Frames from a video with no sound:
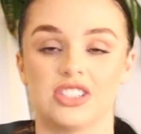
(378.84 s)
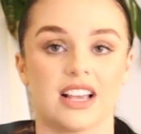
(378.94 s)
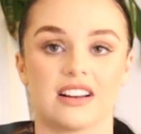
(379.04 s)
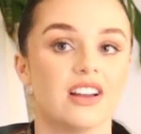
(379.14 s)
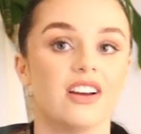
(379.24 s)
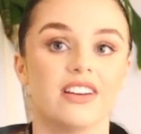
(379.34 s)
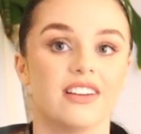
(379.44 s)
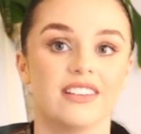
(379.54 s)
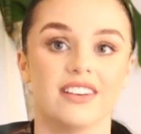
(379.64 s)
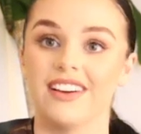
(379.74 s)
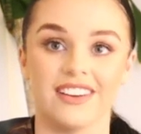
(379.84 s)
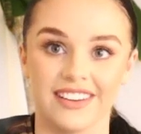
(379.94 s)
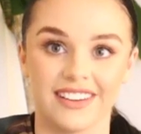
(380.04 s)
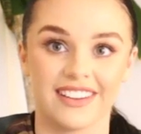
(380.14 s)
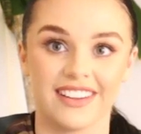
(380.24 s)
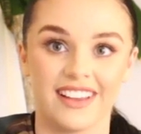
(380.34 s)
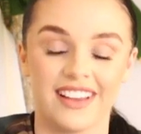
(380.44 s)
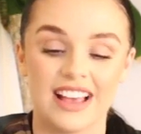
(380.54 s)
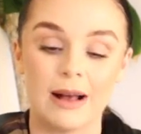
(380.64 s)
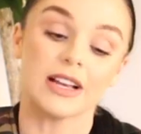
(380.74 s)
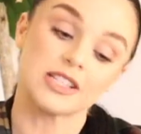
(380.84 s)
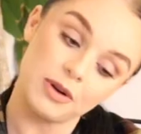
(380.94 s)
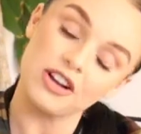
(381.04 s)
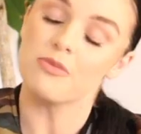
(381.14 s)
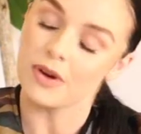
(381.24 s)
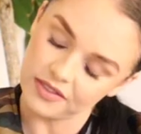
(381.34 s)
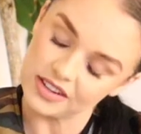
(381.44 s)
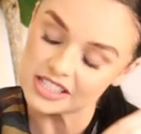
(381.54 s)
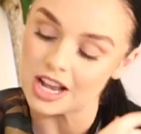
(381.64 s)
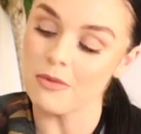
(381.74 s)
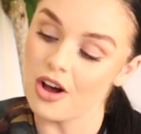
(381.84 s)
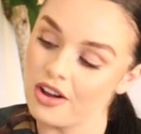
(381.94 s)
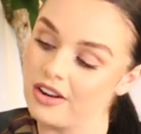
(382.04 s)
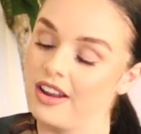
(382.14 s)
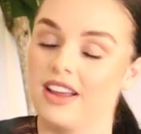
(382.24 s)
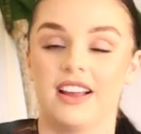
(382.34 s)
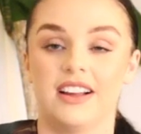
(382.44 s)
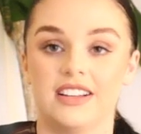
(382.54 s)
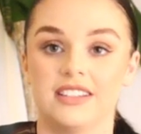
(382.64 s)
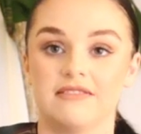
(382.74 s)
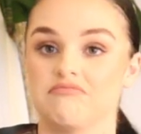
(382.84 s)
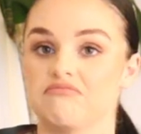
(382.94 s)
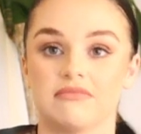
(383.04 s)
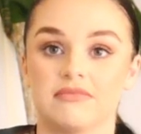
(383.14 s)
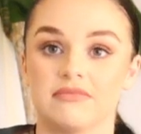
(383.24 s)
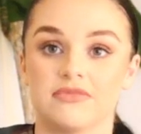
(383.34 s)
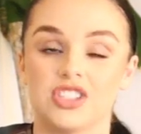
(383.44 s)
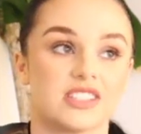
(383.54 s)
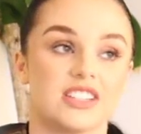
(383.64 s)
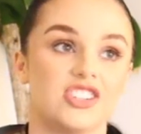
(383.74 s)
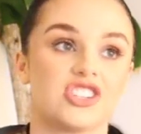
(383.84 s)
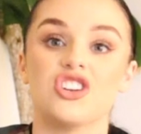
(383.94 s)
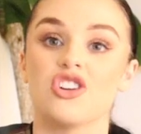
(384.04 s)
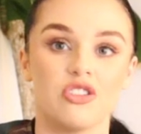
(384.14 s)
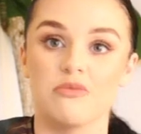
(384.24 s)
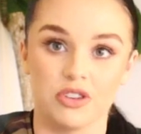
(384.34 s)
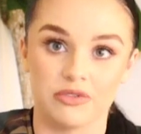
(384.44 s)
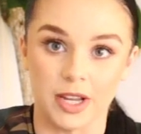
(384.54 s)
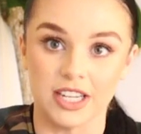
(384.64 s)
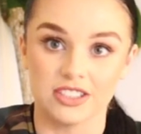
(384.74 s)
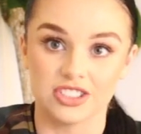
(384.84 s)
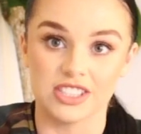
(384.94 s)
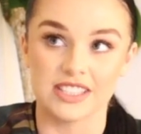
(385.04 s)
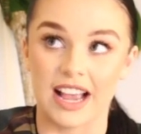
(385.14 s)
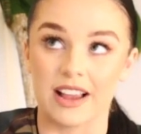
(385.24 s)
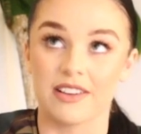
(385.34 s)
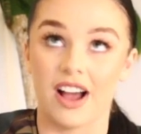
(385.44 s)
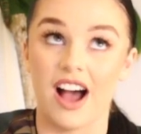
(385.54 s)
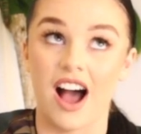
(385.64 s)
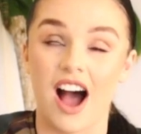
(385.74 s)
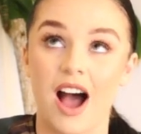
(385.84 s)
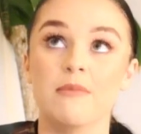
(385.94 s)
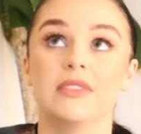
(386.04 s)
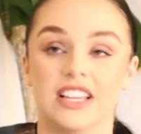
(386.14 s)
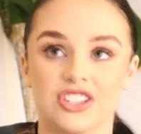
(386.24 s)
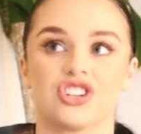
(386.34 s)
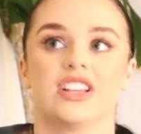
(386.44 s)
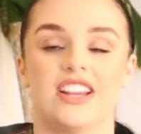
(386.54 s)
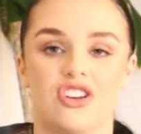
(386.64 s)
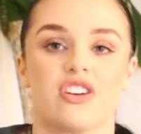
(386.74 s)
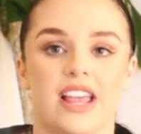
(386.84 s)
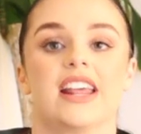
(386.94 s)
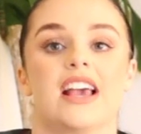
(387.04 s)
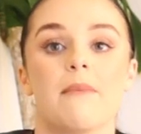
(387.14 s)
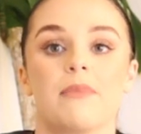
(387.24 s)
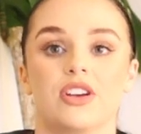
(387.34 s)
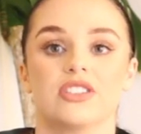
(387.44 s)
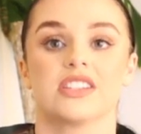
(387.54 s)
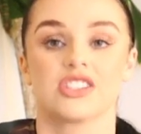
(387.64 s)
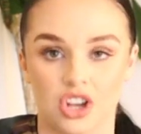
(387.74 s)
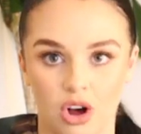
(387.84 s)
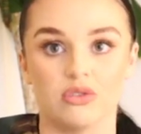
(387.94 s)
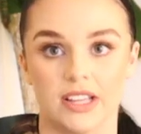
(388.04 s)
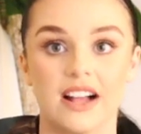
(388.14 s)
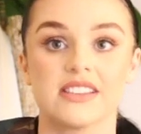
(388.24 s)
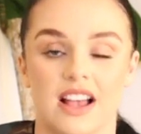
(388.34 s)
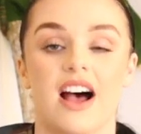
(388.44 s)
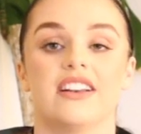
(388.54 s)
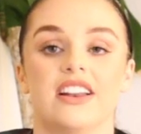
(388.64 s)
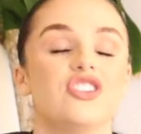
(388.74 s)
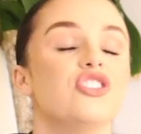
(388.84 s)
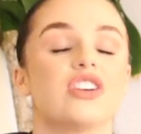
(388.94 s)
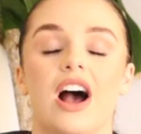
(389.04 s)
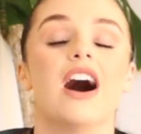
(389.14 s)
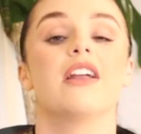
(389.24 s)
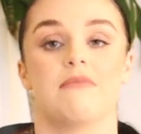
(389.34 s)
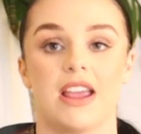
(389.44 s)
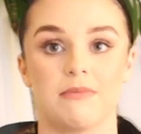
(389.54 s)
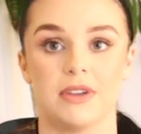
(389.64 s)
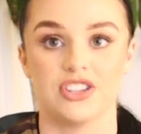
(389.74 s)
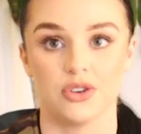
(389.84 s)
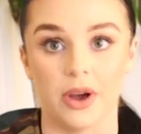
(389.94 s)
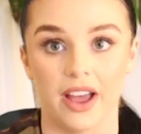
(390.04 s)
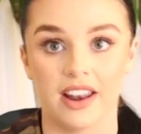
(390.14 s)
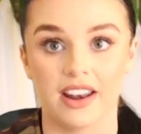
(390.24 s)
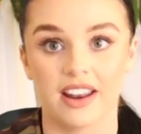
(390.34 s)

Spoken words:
like, no, no. I'm like, Sprinkle, breakfast, come on. Just no movement. She's like, I'm literally not getting up because it's cold outside and you can't make me do it.